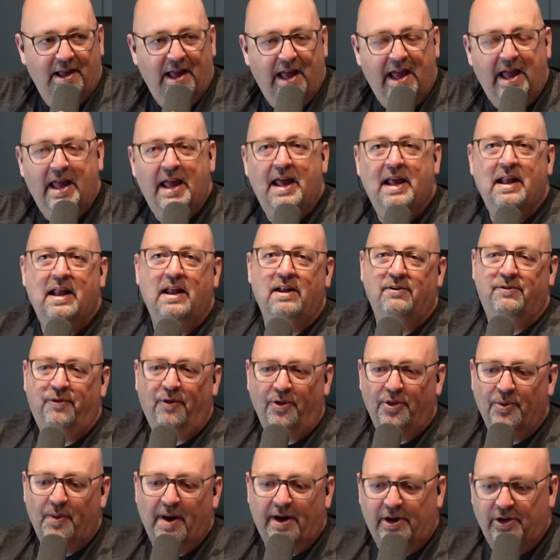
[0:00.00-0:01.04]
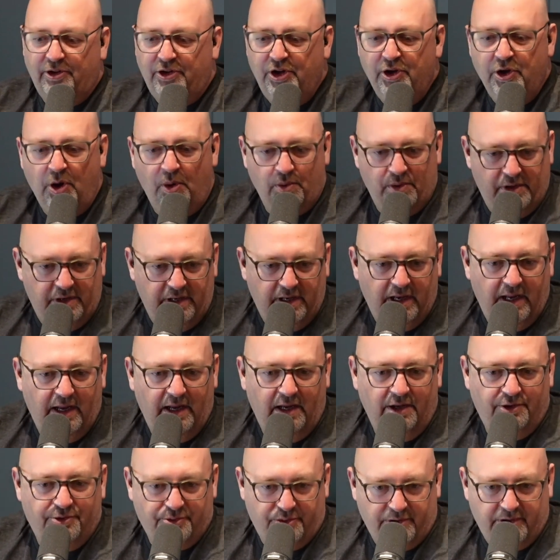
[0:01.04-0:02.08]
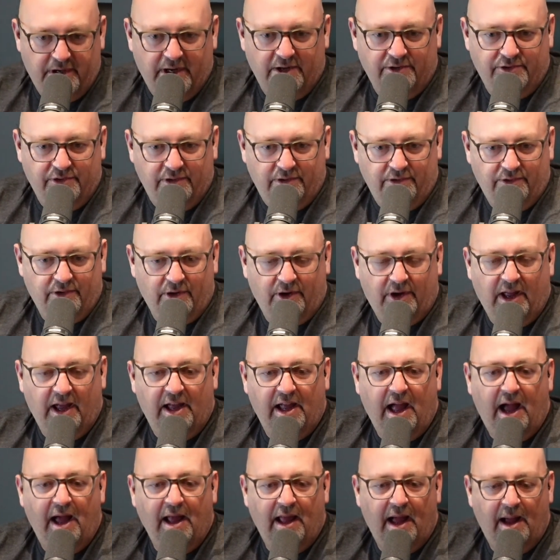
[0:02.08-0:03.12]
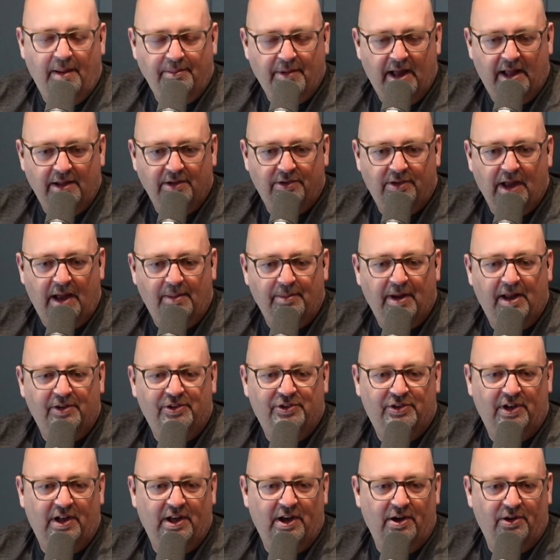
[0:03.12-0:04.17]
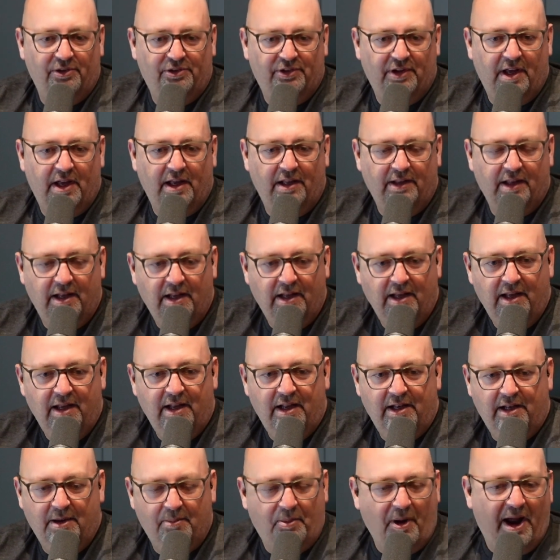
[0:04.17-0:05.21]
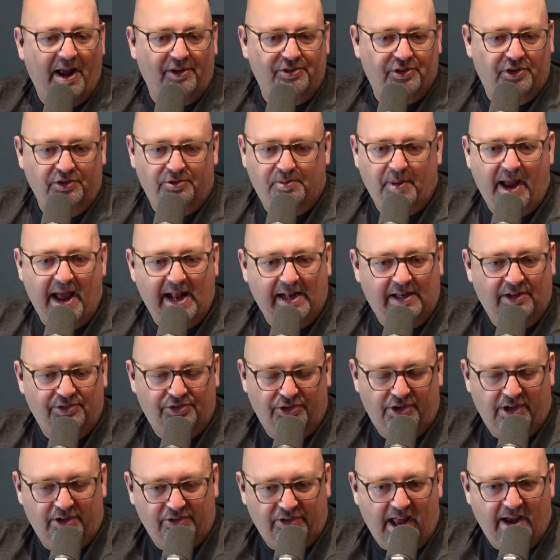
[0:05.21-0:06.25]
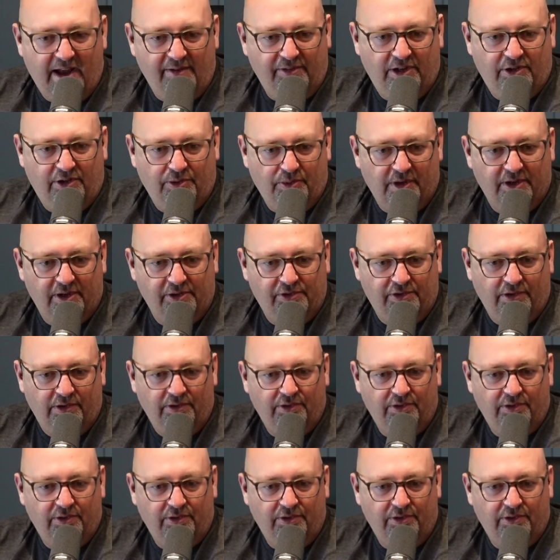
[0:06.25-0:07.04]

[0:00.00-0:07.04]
And for the record, you don't need traditions, okay? I'm not sitting here saying that Nebraska's bad because it doesn't have any traditions.